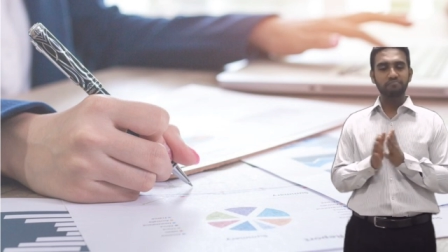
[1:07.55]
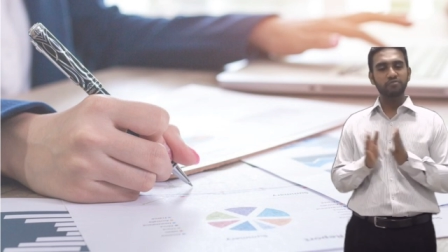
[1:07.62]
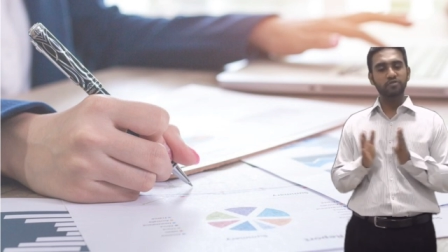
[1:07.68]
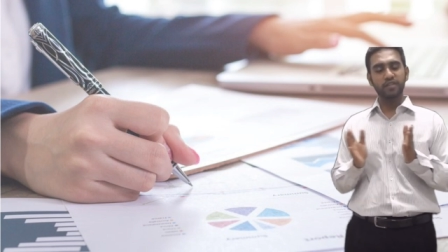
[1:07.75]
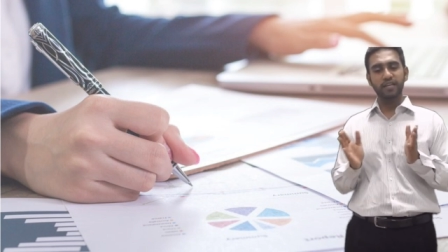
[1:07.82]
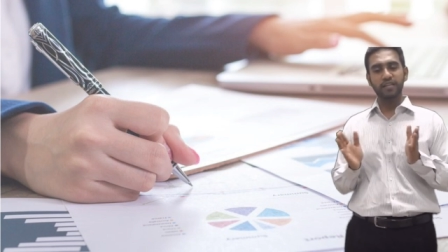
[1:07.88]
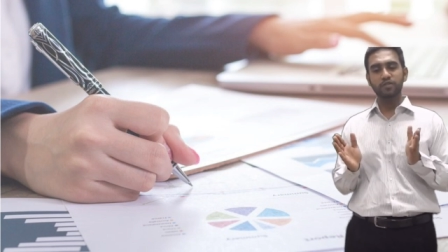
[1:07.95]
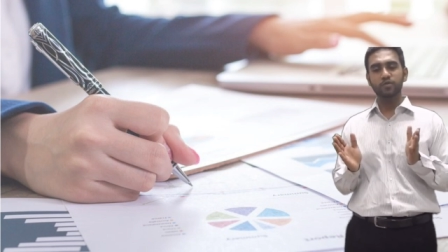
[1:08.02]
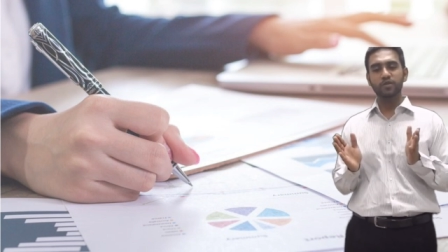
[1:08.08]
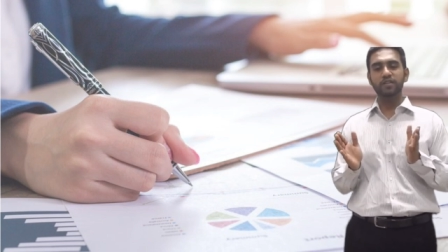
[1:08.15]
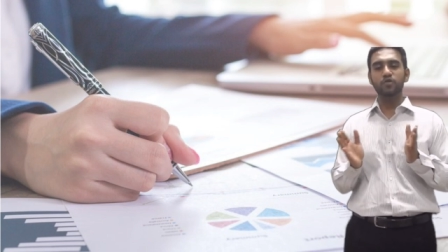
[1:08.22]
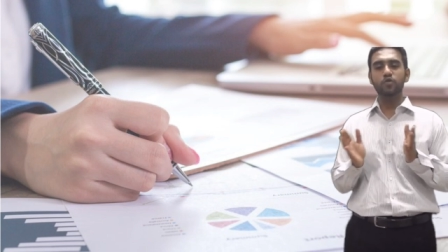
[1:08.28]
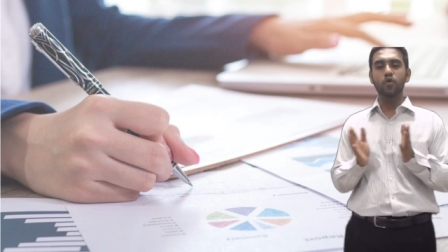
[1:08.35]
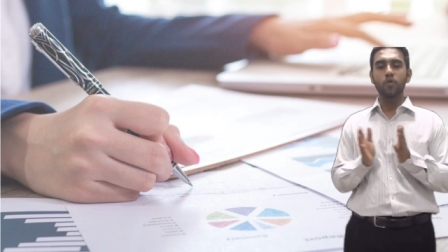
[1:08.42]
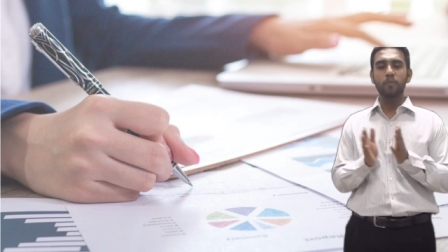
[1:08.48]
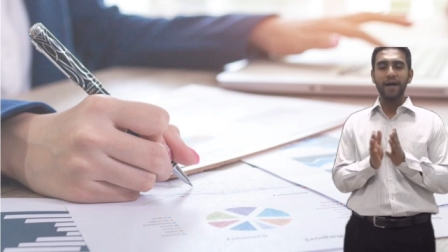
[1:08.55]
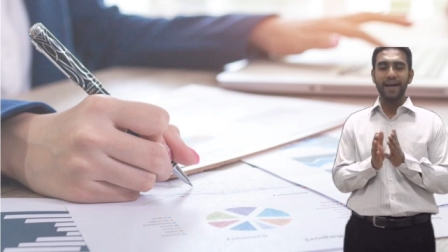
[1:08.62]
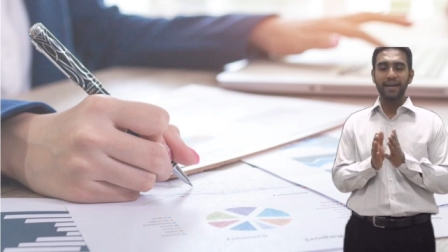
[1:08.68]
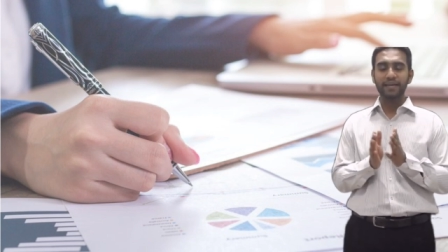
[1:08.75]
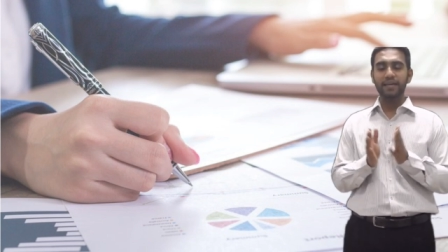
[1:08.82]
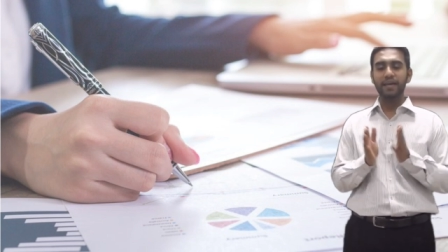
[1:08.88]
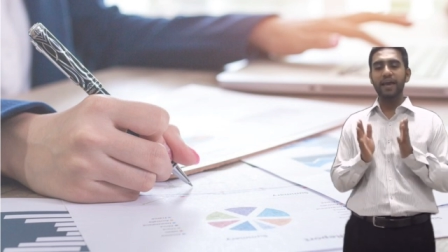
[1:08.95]
so that you can go
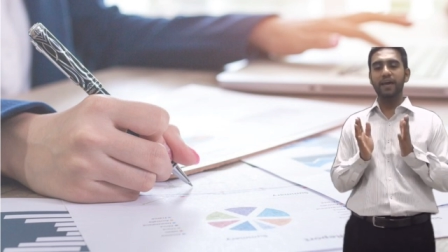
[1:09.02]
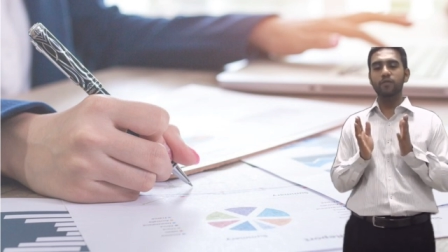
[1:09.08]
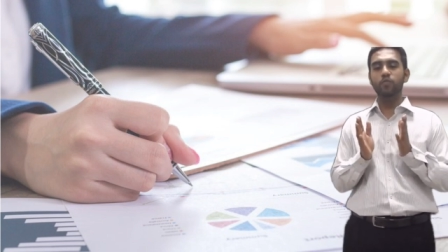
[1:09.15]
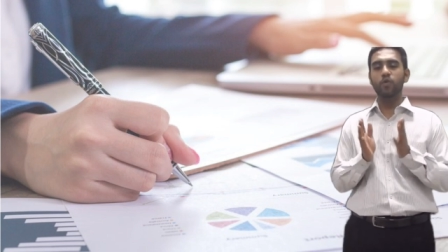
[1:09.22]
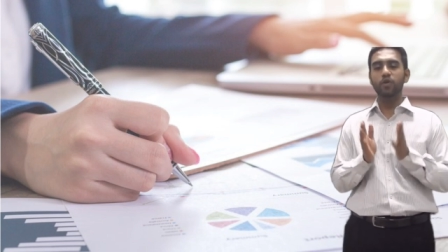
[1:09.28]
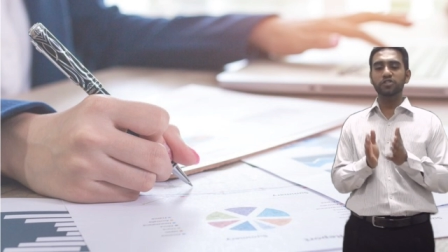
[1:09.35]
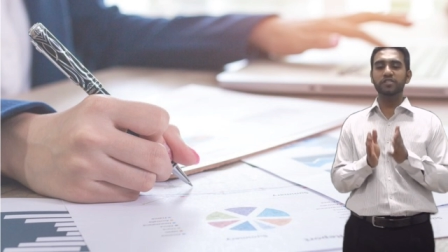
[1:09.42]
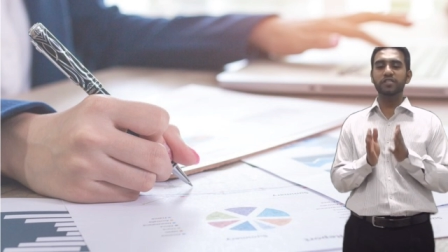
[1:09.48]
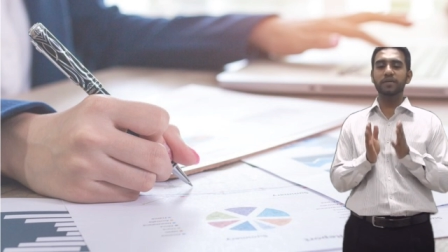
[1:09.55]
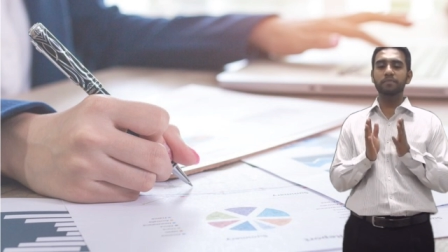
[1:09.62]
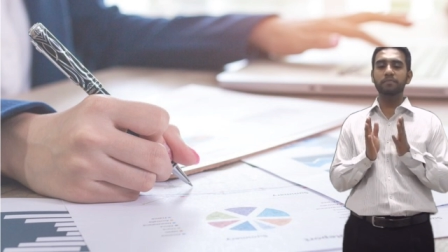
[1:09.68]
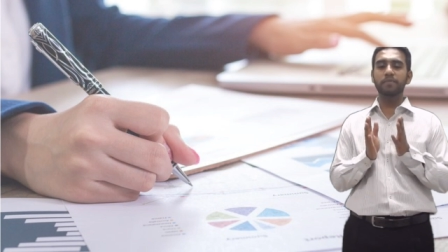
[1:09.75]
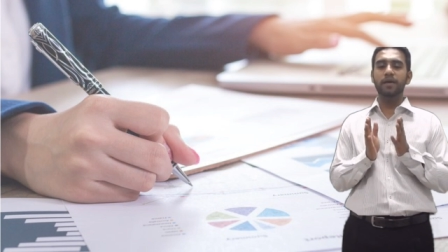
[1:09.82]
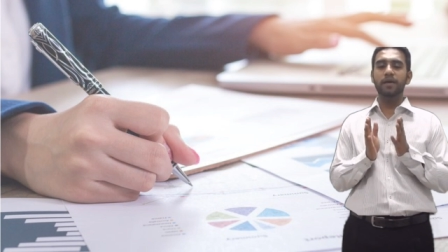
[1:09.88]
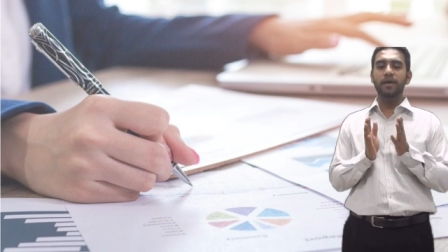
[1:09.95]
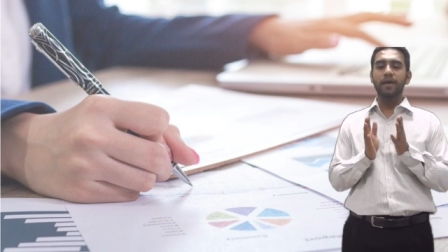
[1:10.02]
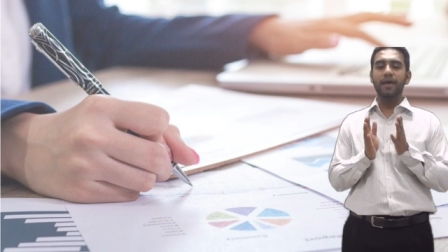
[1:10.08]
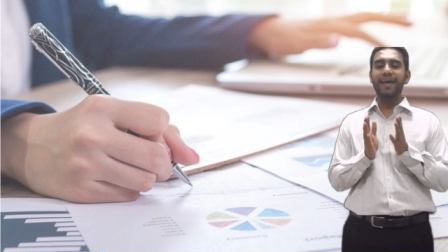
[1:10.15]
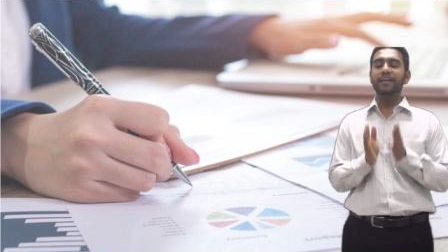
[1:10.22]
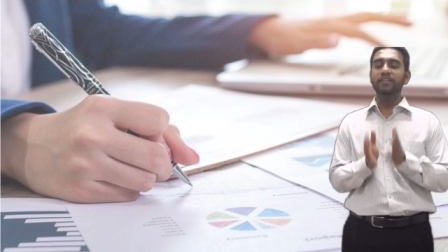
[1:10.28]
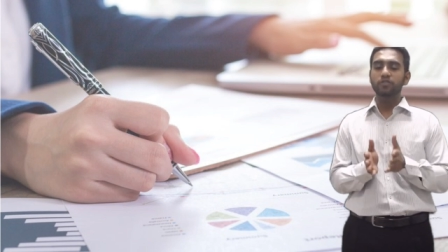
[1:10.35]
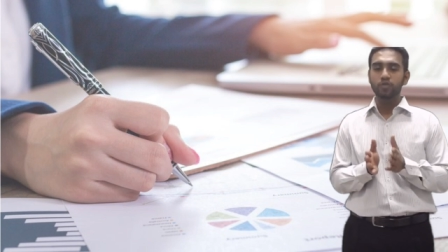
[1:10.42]
back and watch them
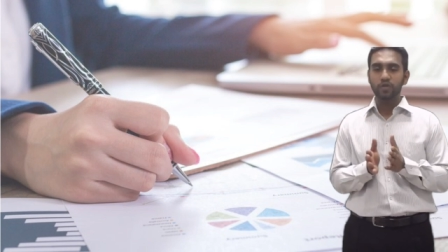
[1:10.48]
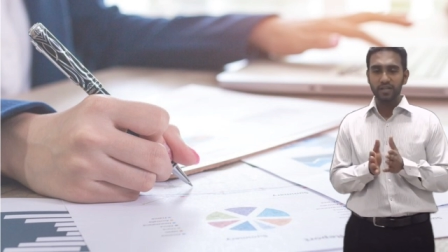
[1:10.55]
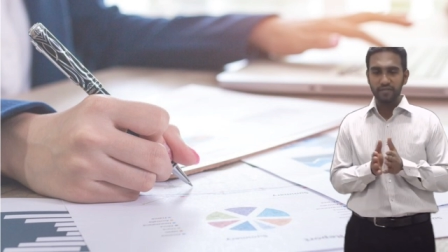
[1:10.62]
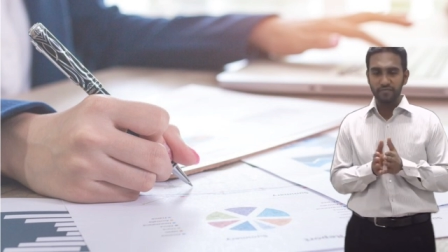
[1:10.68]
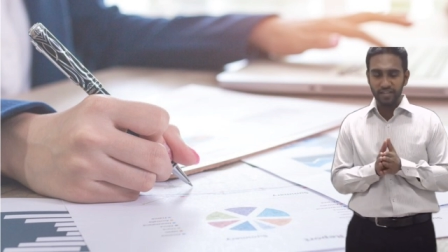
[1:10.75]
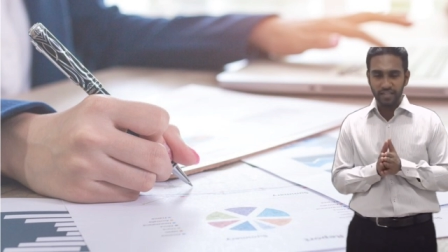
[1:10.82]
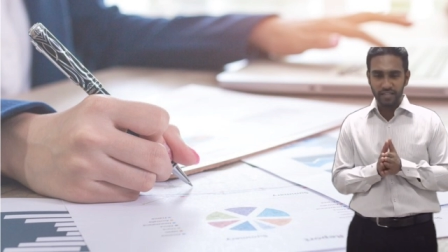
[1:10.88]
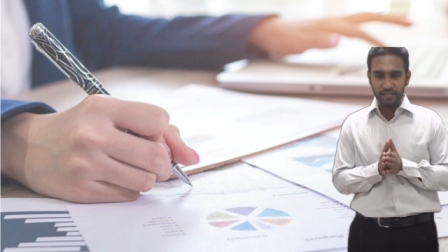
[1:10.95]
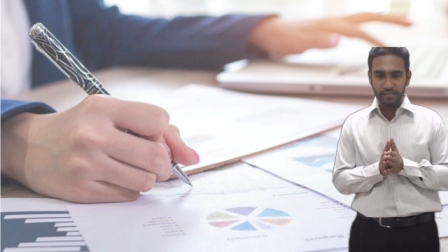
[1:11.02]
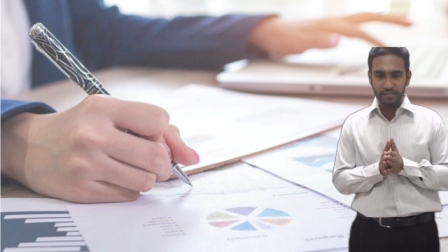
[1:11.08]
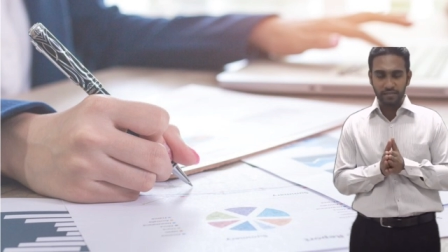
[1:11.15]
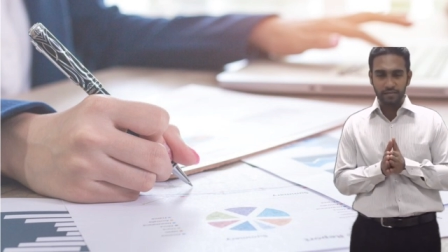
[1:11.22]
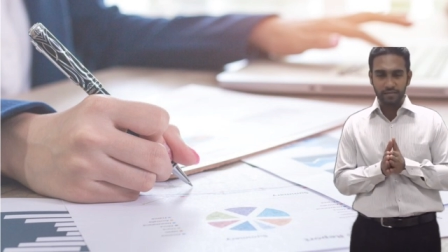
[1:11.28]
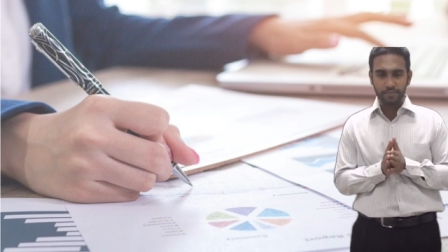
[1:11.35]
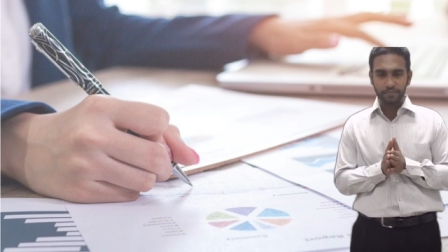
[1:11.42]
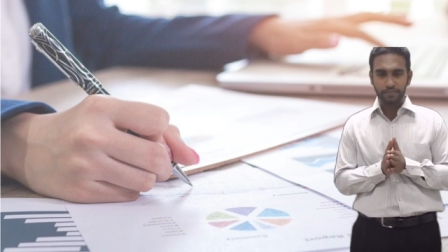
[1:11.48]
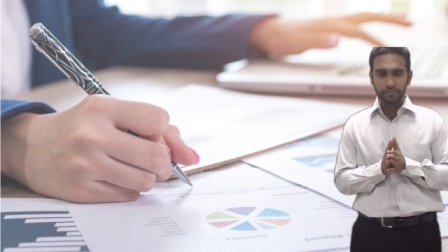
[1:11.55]
at your convenience.